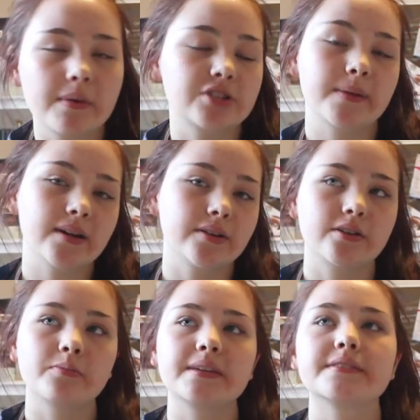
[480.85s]
much better and
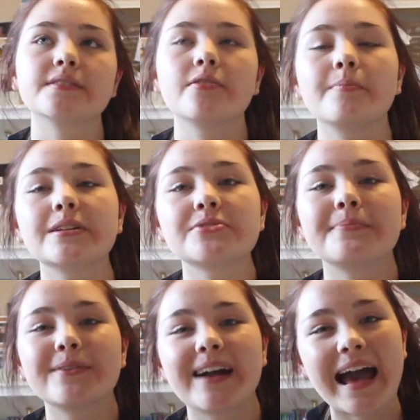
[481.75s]
you'll be so much
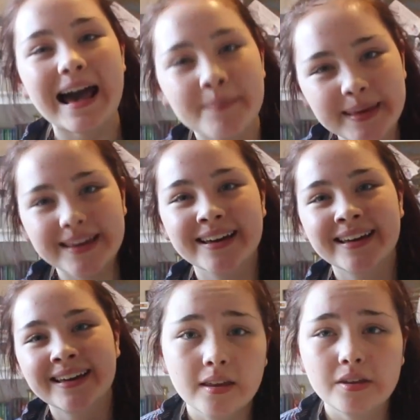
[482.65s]
more happy.
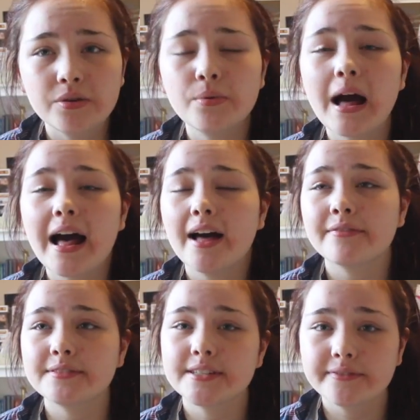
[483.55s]
You
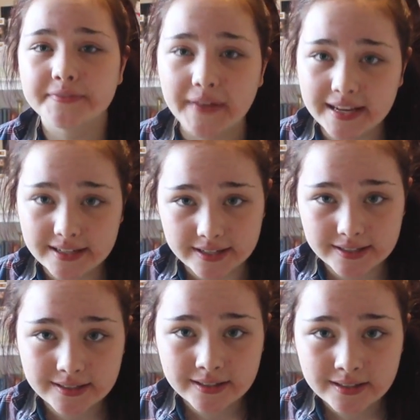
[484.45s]
have to fight it,
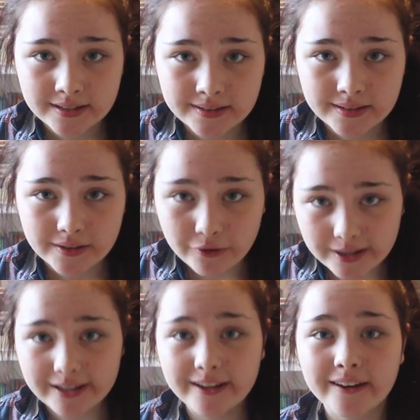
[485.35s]

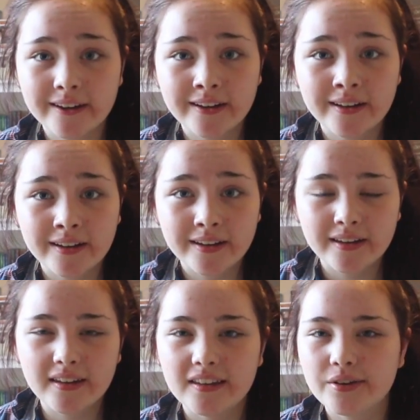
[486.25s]
okay?
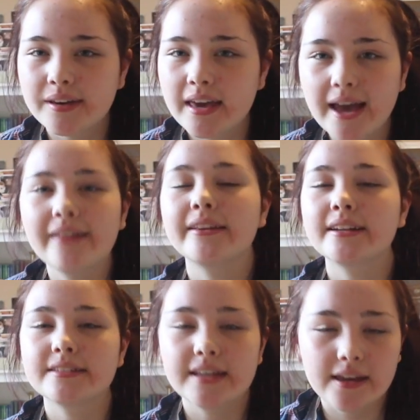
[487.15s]
You can't let
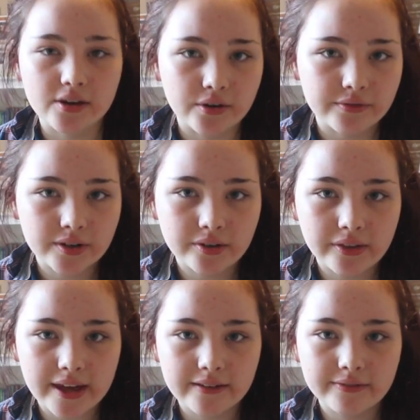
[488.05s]
it take over your
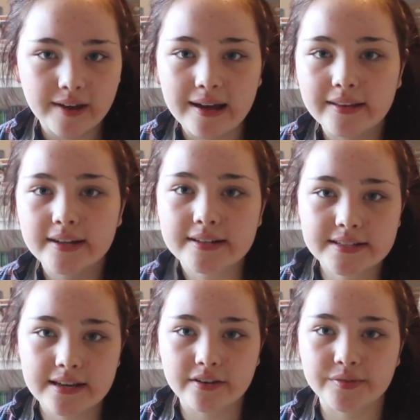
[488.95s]
life. I let it
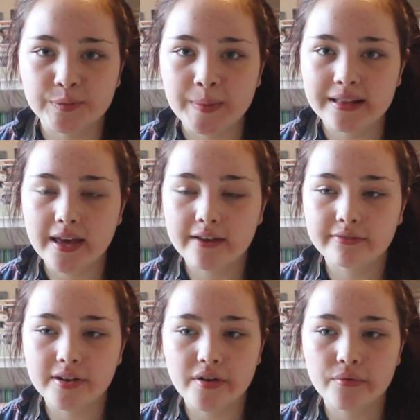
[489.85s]
take over my
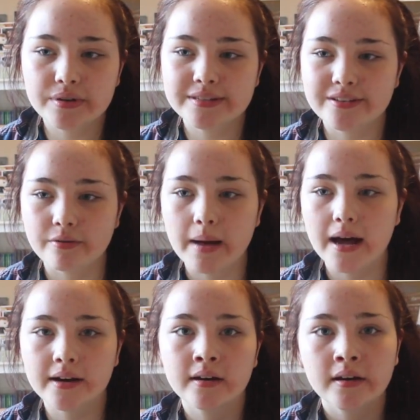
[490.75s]
life and it was so bad.